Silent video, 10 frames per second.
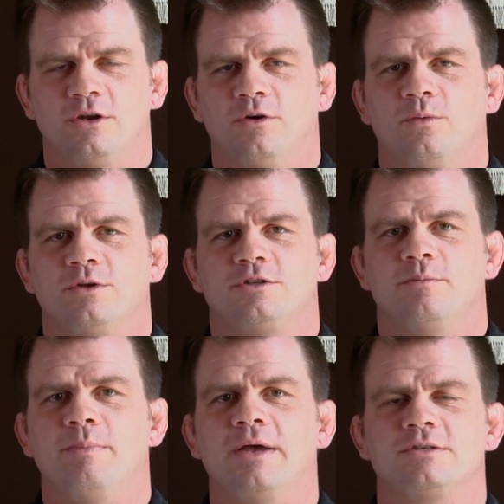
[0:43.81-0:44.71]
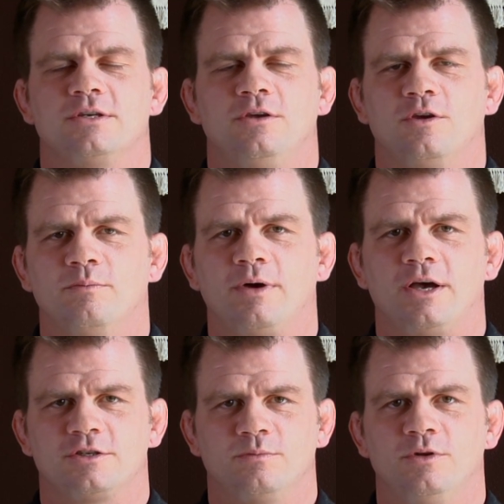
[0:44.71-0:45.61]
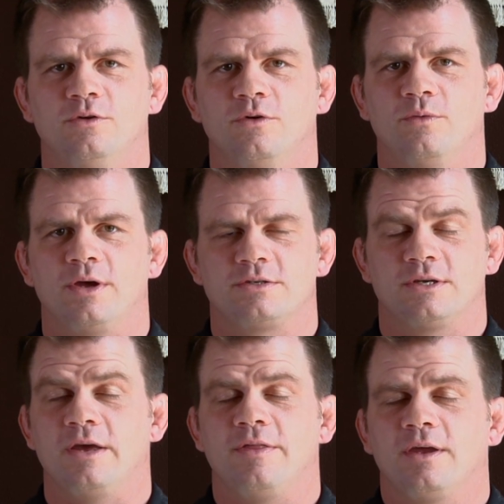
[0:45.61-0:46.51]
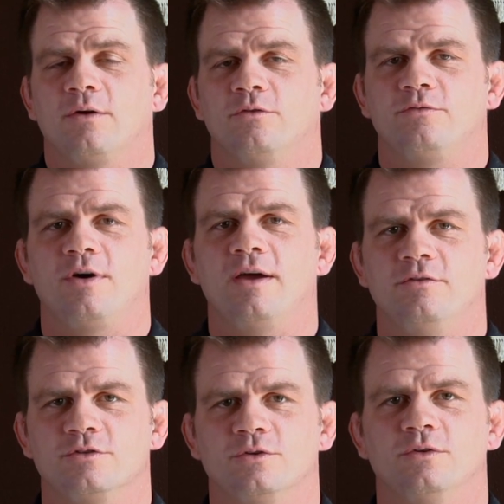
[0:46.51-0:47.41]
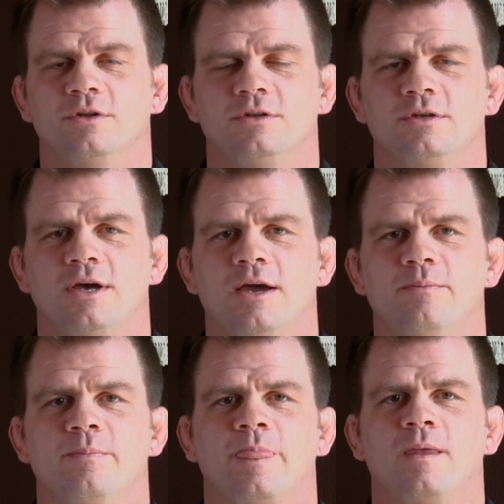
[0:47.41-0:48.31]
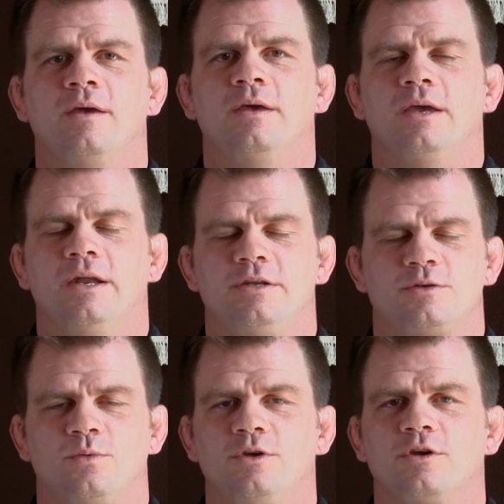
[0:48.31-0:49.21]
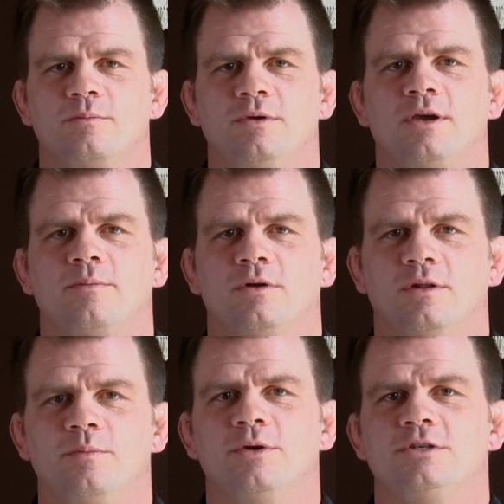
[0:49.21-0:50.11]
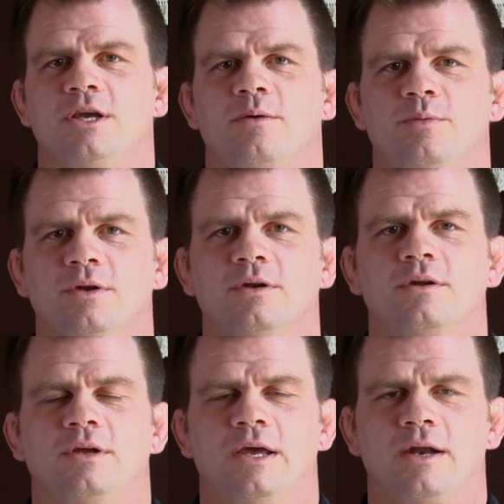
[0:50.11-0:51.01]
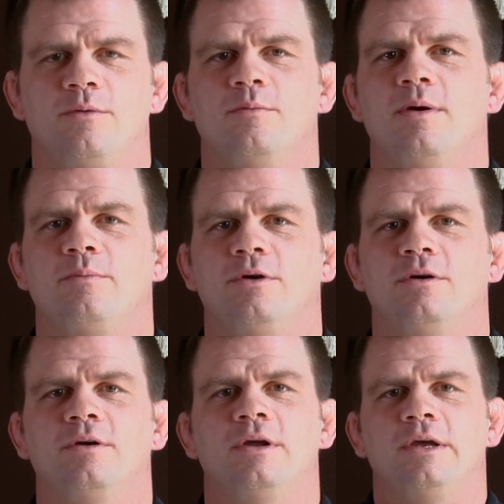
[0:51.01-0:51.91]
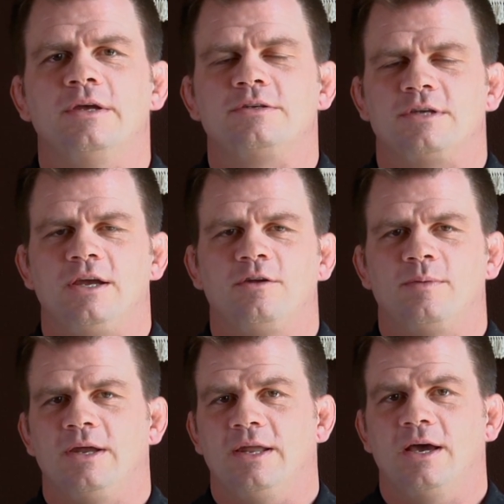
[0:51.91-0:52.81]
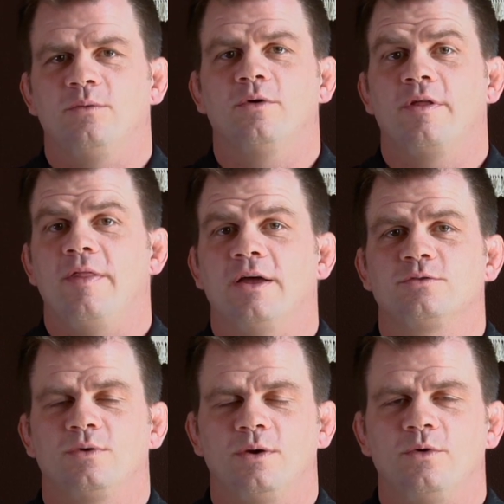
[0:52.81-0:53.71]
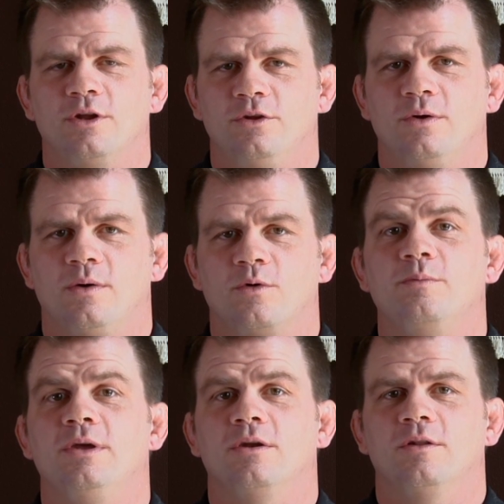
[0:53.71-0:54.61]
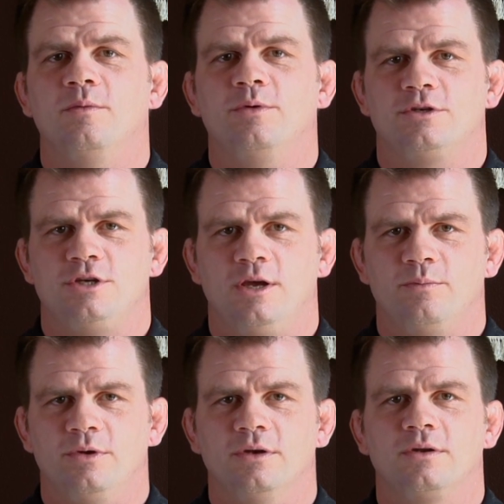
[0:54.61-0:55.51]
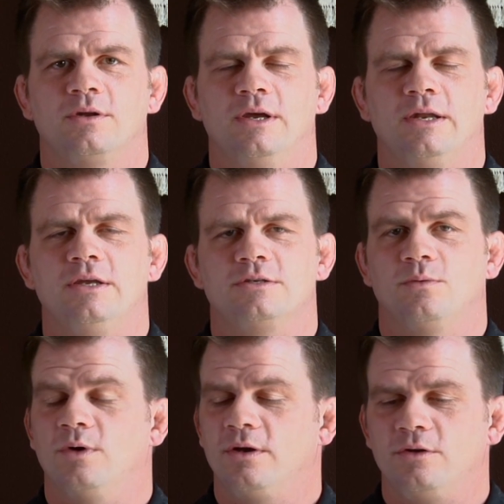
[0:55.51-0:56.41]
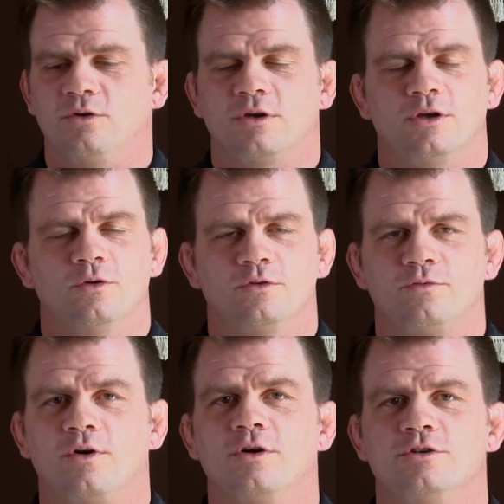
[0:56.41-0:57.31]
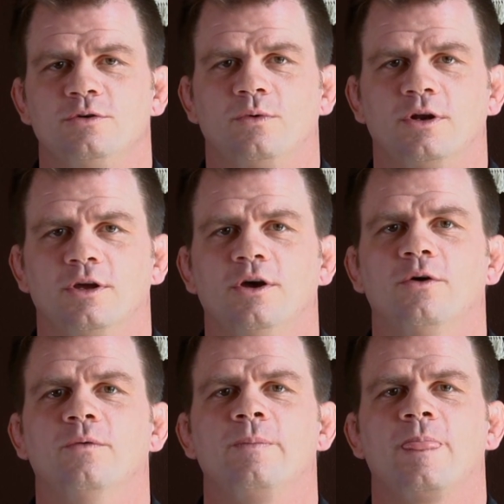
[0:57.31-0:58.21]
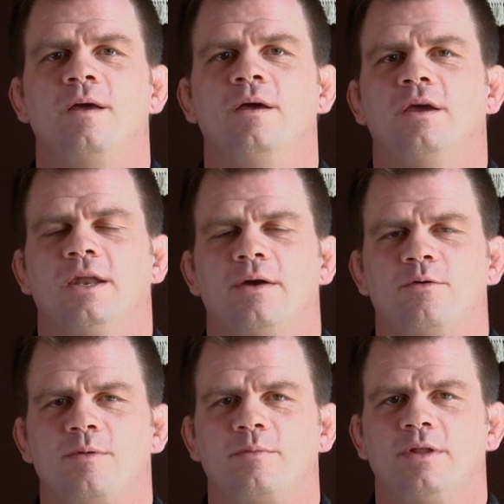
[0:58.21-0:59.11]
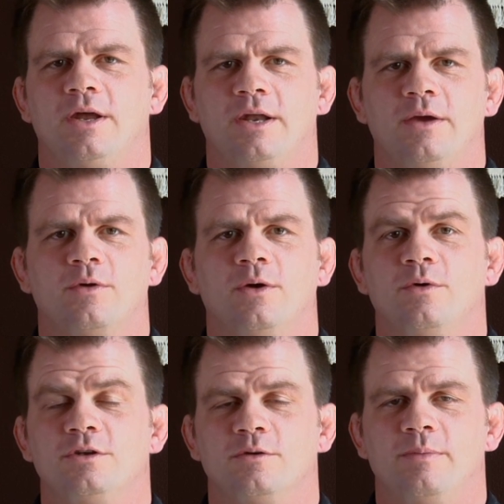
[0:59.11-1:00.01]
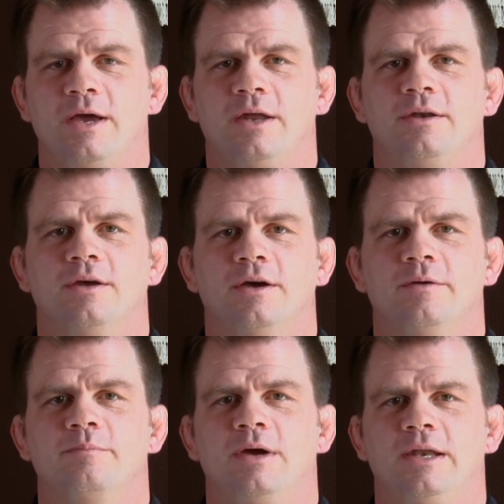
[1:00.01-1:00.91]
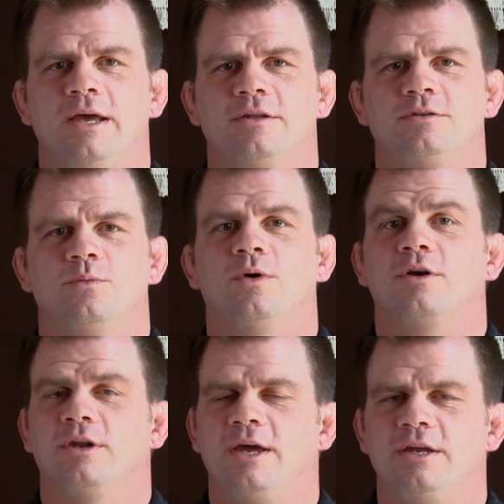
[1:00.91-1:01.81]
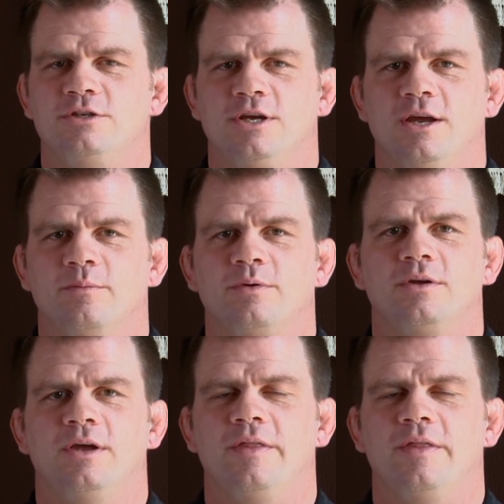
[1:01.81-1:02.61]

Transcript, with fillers: You know, what's the best thing you can possibly do in wrestling? I think I was five years old at the time. And he said, Well, you can become an Olympic champion. And I remember saying to my dad, Well, then that's what I want to do. I want to be an Olympic champion. And he said, Well, you can go as far as you want to go. And I remember that night when I went to bed, uh, my dad said, well, good night, champ.